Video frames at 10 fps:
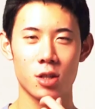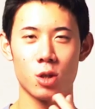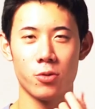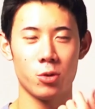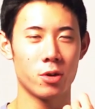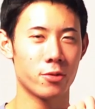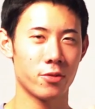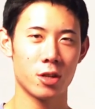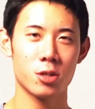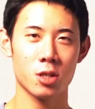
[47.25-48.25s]
So if you ever
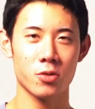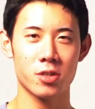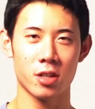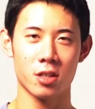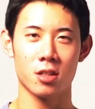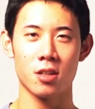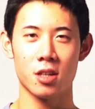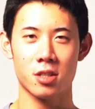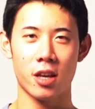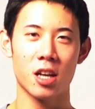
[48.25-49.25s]
find yourself sitting in
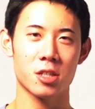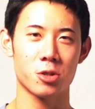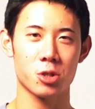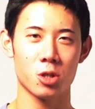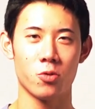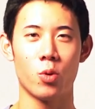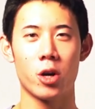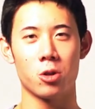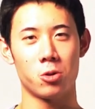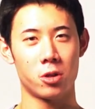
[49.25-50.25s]
class asking yourself why
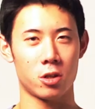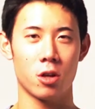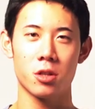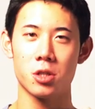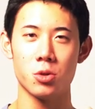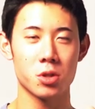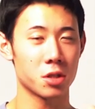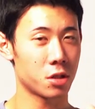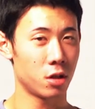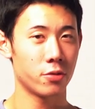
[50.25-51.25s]
you're learning all this
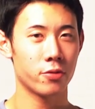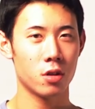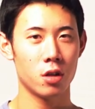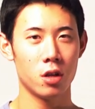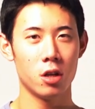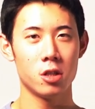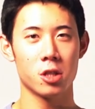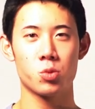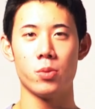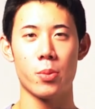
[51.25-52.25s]
useless stuff,
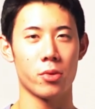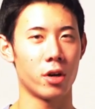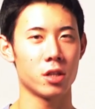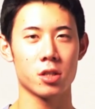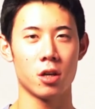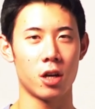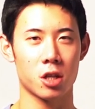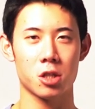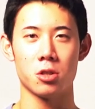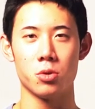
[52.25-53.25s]
just remember that it's not
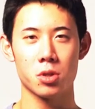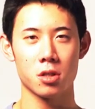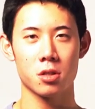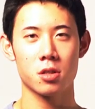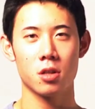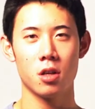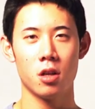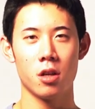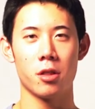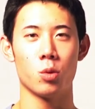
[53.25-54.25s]
actually useless.
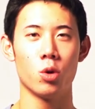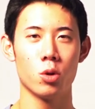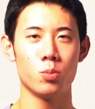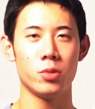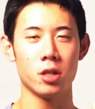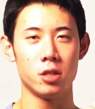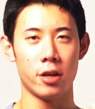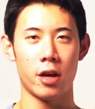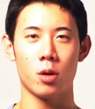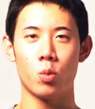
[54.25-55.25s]
There will be a
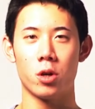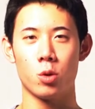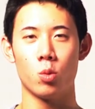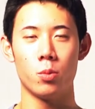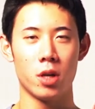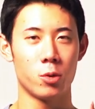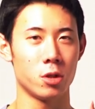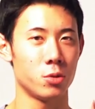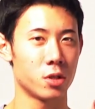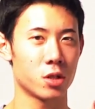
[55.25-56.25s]
day where you will be able to
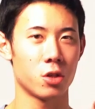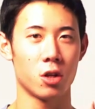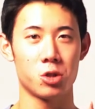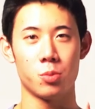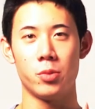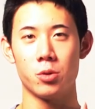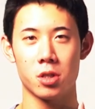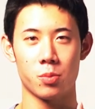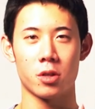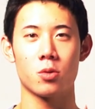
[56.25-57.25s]
use this knowledge and build
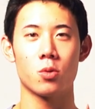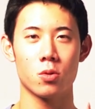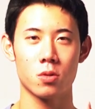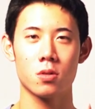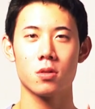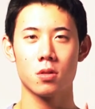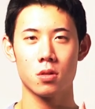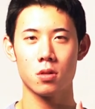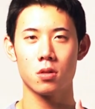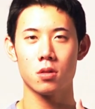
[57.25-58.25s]
something cool.
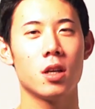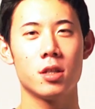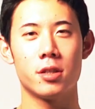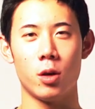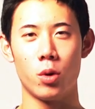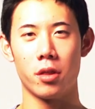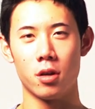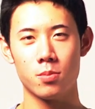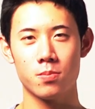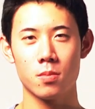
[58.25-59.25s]
Stay with
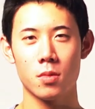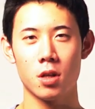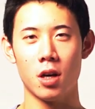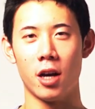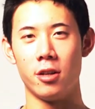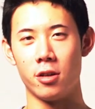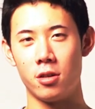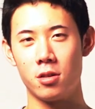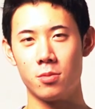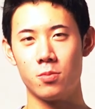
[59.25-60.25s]
it. I did.
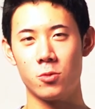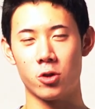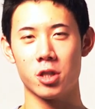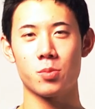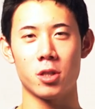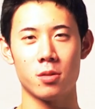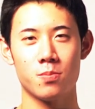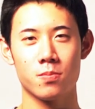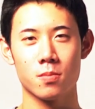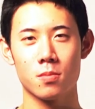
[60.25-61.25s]
Trust me,
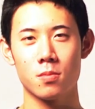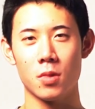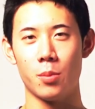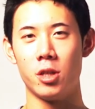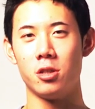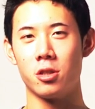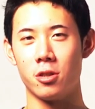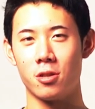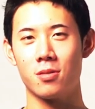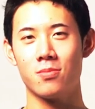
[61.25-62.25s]
I'm an engineer.